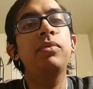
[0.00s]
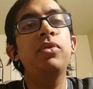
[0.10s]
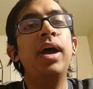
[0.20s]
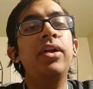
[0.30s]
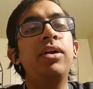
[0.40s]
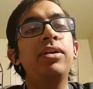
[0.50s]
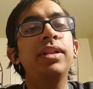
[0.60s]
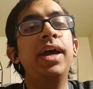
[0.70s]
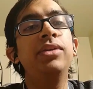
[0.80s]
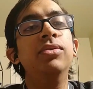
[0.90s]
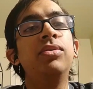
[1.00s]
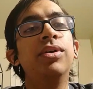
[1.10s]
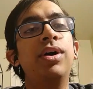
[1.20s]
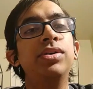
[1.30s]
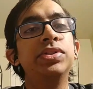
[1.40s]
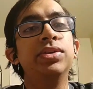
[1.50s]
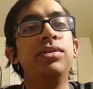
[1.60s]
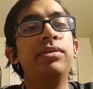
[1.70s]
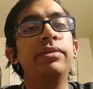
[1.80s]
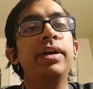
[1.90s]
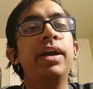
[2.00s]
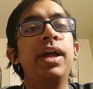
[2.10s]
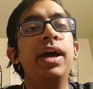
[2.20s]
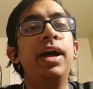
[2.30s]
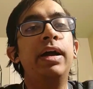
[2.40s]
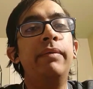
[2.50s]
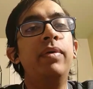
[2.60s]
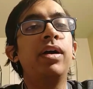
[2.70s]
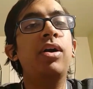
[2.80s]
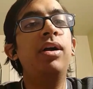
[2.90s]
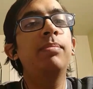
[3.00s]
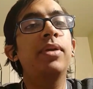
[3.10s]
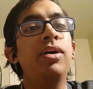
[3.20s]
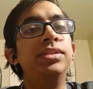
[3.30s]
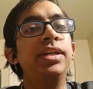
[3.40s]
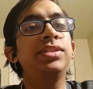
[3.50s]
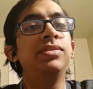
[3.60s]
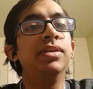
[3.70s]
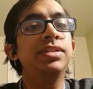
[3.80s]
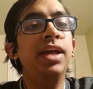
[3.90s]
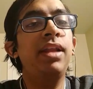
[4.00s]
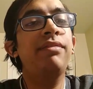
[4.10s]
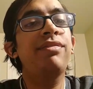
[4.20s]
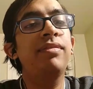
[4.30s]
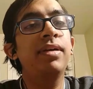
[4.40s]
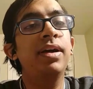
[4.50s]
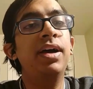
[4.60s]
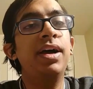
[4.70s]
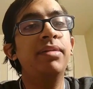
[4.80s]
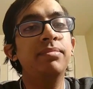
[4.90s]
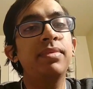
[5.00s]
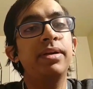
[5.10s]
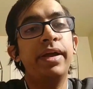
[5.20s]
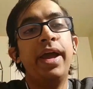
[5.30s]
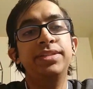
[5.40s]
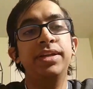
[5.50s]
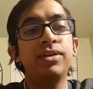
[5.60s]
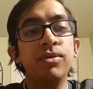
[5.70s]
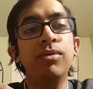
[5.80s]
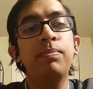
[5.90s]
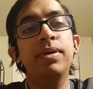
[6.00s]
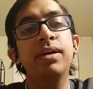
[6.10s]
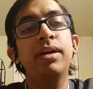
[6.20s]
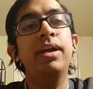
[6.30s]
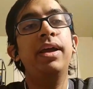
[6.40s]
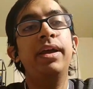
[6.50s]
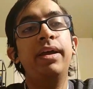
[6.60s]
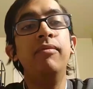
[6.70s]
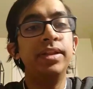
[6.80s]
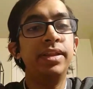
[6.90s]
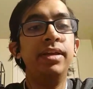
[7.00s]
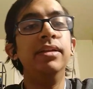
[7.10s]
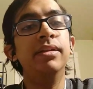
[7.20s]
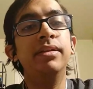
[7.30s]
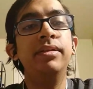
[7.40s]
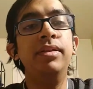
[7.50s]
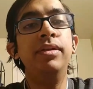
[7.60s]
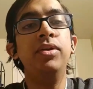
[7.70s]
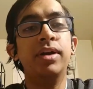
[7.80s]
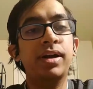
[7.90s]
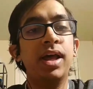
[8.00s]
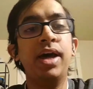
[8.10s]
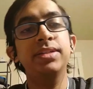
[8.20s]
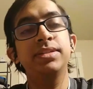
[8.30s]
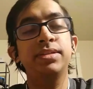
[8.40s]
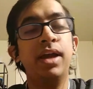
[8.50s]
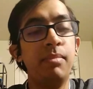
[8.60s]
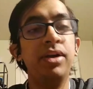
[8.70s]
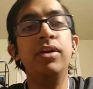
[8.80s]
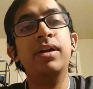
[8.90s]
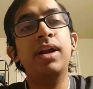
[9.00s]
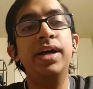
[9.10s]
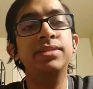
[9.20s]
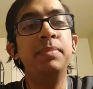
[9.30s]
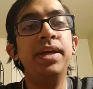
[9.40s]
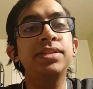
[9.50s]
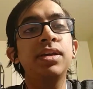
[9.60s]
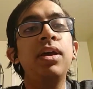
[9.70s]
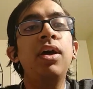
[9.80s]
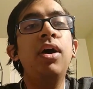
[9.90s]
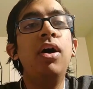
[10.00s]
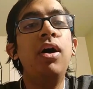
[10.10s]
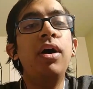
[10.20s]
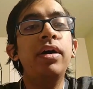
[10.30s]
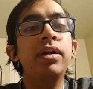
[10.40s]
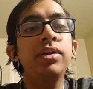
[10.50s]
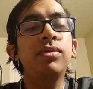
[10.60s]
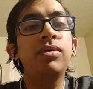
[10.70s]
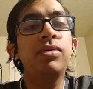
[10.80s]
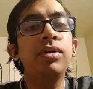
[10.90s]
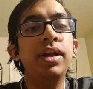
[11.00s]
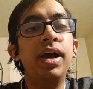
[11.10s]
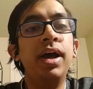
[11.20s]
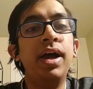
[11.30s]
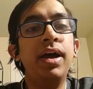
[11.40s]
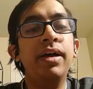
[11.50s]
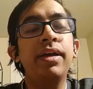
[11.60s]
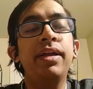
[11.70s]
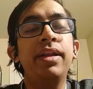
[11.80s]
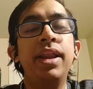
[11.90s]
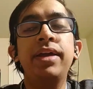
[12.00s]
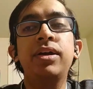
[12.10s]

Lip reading: To add on to that, you could also work on projects yourself as a group within your class, among your classmates, or you could like